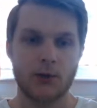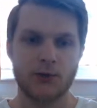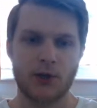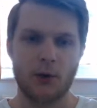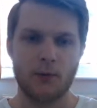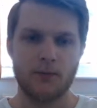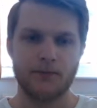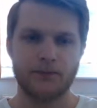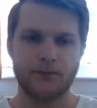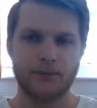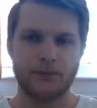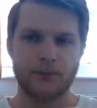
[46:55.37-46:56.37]
So
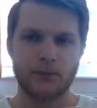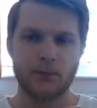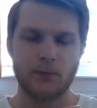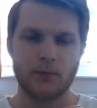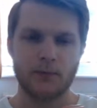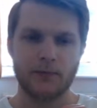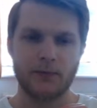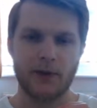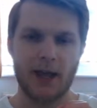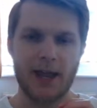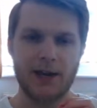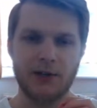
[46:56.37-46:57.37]

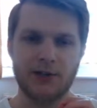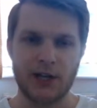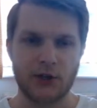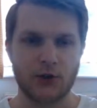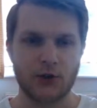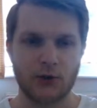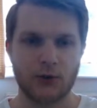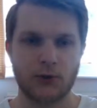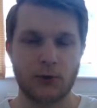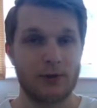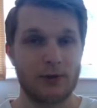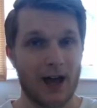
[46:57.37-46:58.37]
in addition
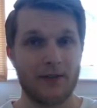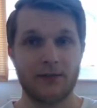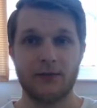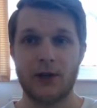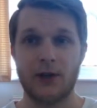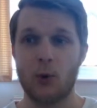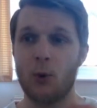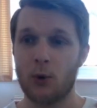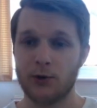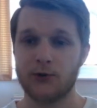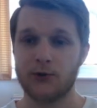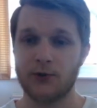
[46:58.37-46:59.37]
to that, the
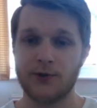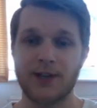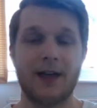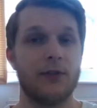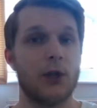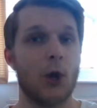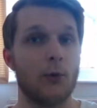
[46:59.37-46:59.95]
orchestras and the